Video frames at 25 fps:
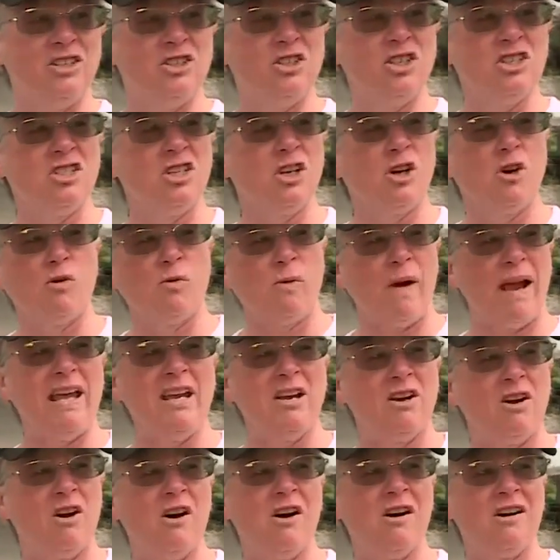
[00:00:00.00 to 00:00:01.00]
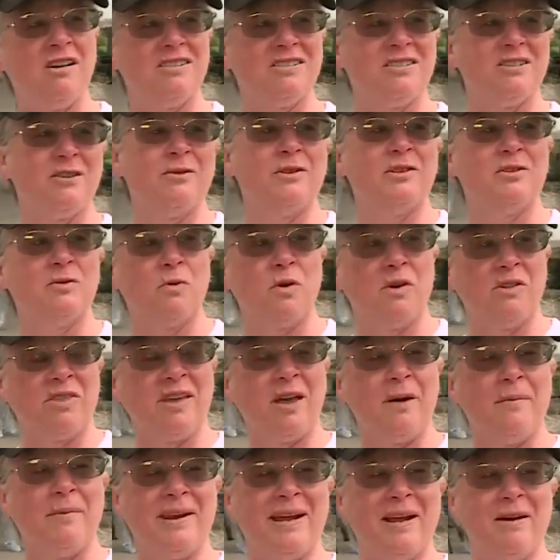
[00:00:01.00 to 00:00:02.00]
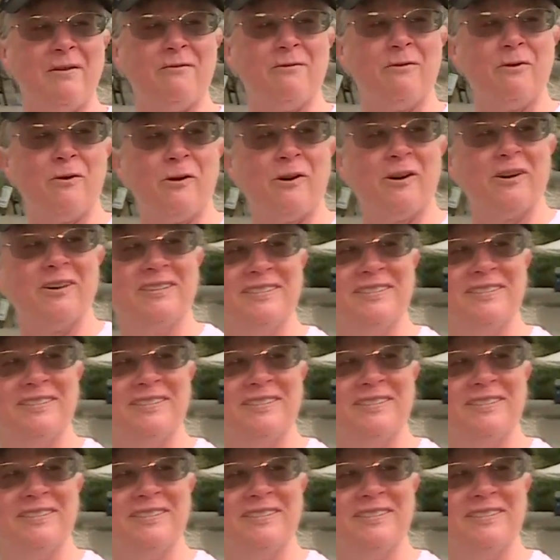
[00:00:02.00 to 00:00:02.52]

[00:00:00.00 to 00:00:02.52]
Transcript: it's just a great cause, so it's worth coming out for.